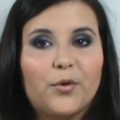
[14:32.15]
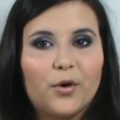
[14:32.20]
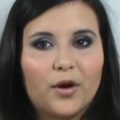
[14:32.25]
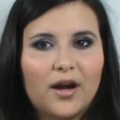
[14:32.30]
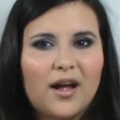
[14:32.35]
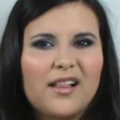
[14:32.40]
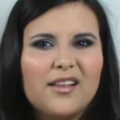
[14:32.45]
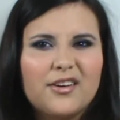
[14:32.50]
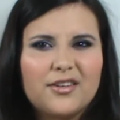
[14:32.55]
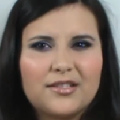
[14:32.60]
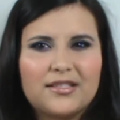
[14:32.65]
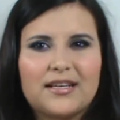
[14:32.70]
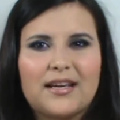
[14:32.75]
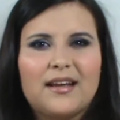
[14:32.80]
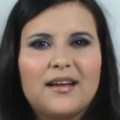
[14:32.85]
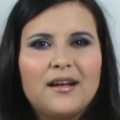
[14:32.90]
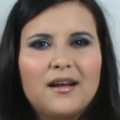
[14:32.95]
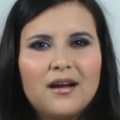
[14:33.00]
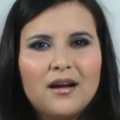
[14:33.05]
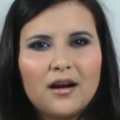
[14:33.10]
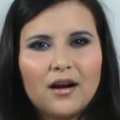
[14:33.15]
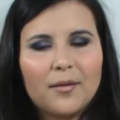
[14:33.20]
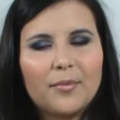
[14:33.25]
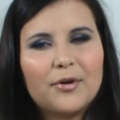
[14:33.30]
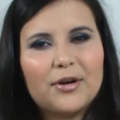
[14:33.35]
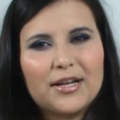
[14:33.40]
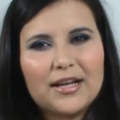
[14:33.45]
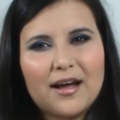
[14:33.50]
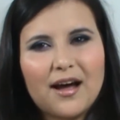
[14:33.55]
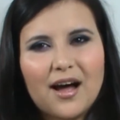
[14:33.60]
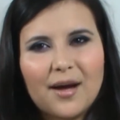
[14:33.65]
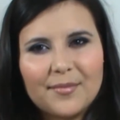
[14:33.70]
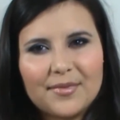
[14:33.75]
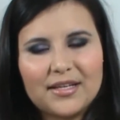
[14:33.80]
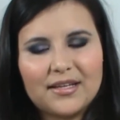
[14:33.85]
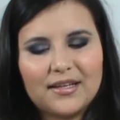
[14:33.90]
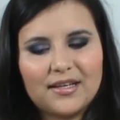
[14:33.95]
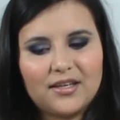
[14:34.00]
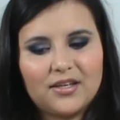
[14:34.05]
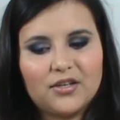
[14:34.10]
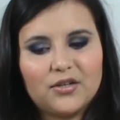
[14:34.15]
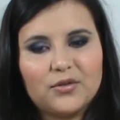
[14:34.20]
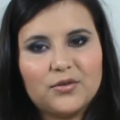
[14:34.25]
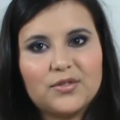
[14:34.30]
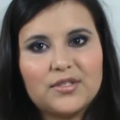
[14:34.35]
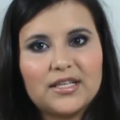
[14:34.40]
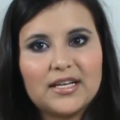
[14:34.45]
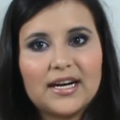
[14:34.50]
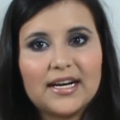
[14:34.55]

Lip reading: or colors that are pretty commonly used.